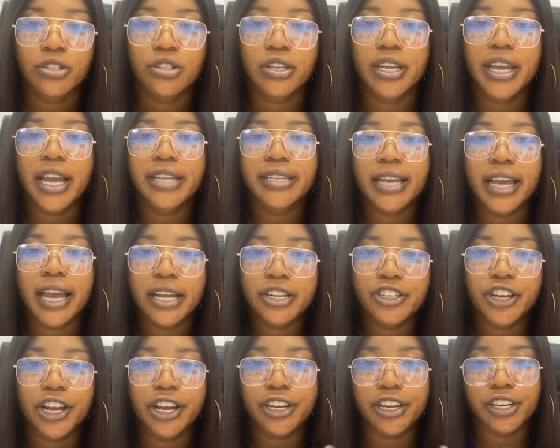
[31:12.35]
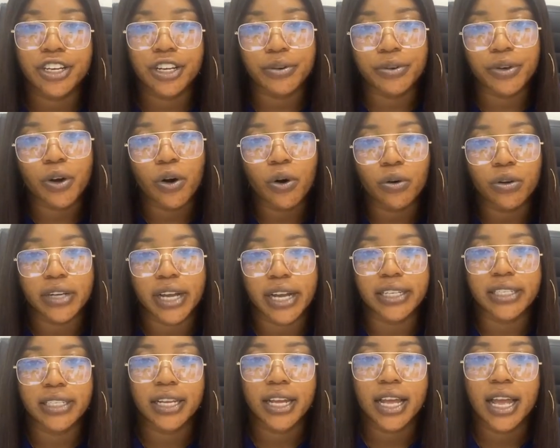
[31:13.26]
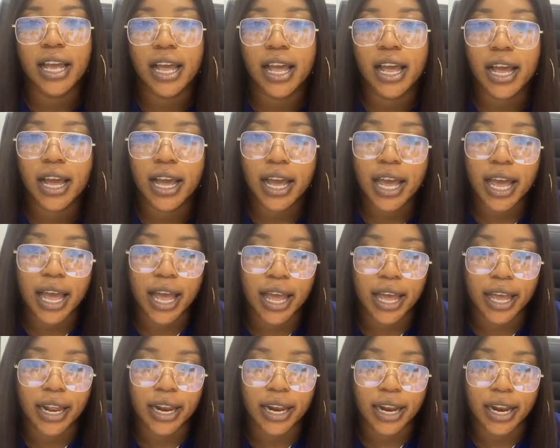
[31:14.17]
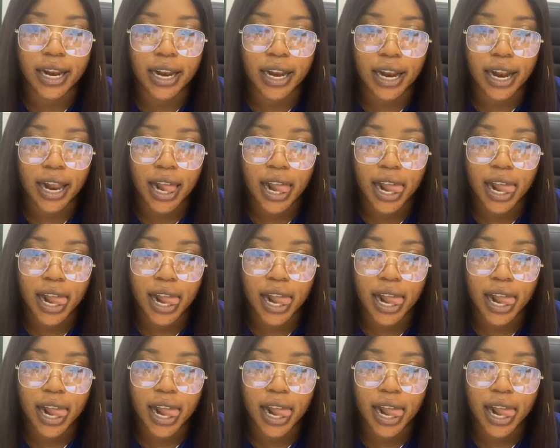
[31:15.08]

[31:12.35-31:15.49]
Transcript: So yes, HND degree holders can